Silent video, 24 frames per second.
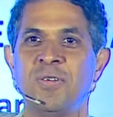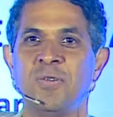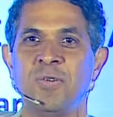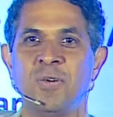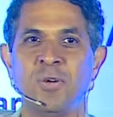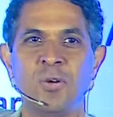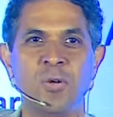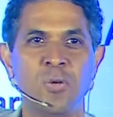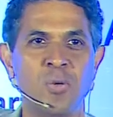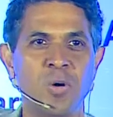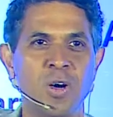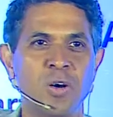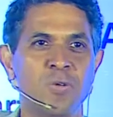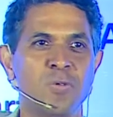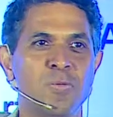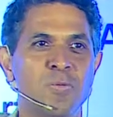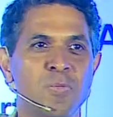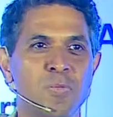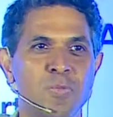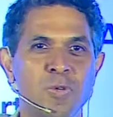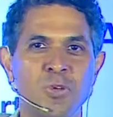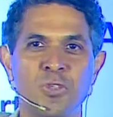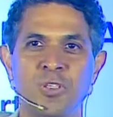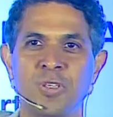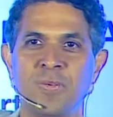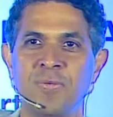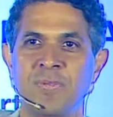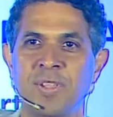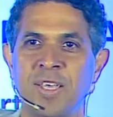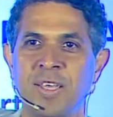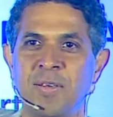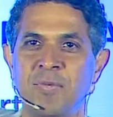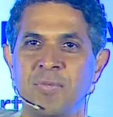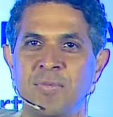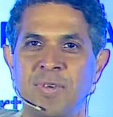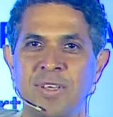Oh, wow, most of
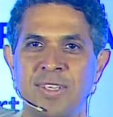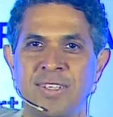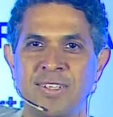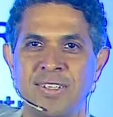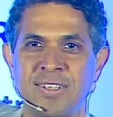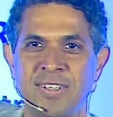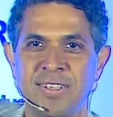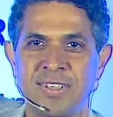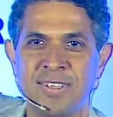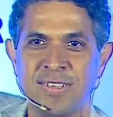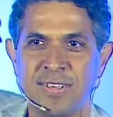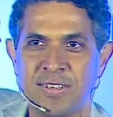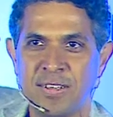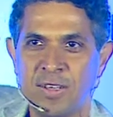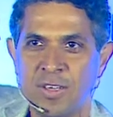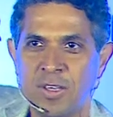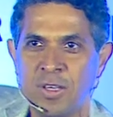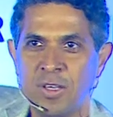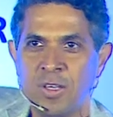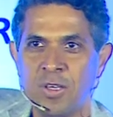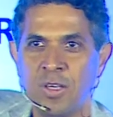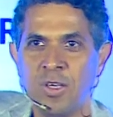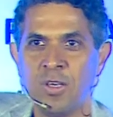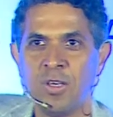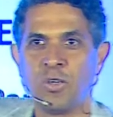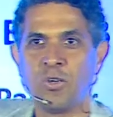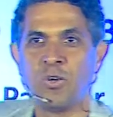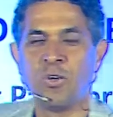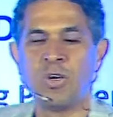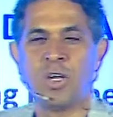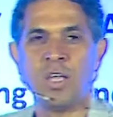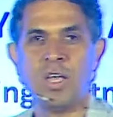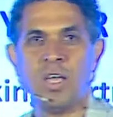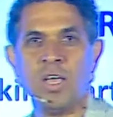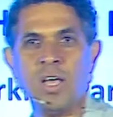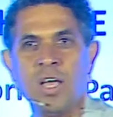them. Good.
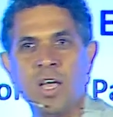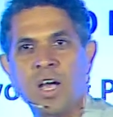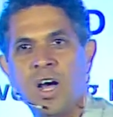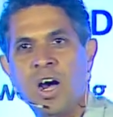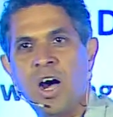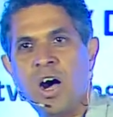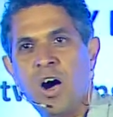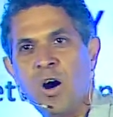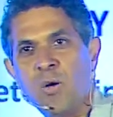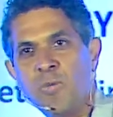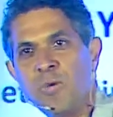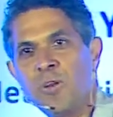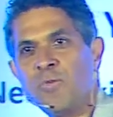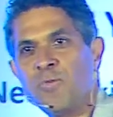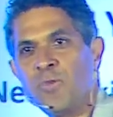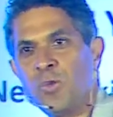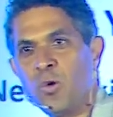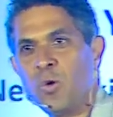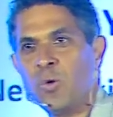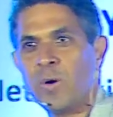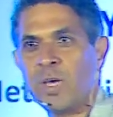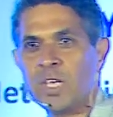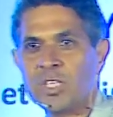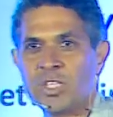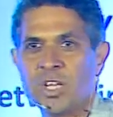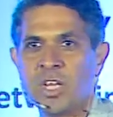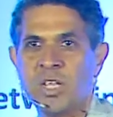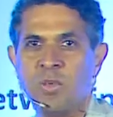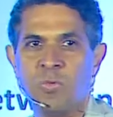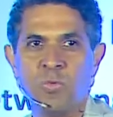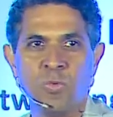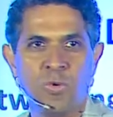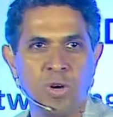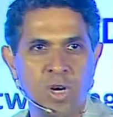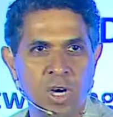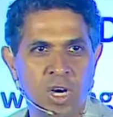How many of you actually
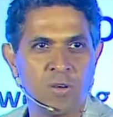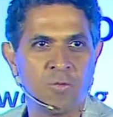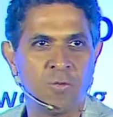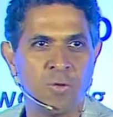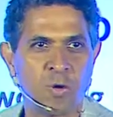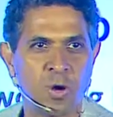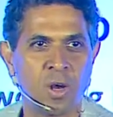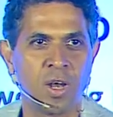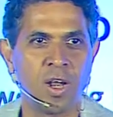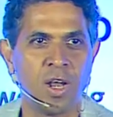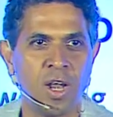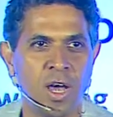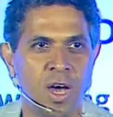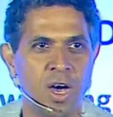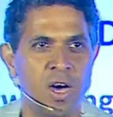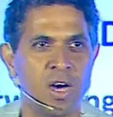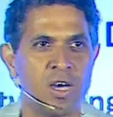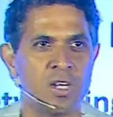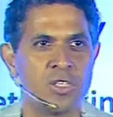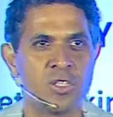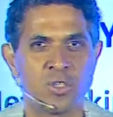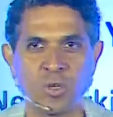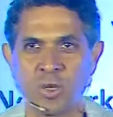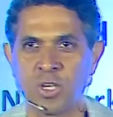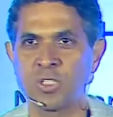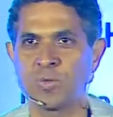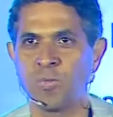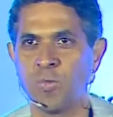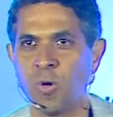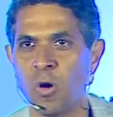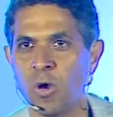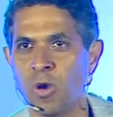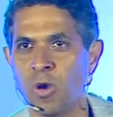work for a large or a small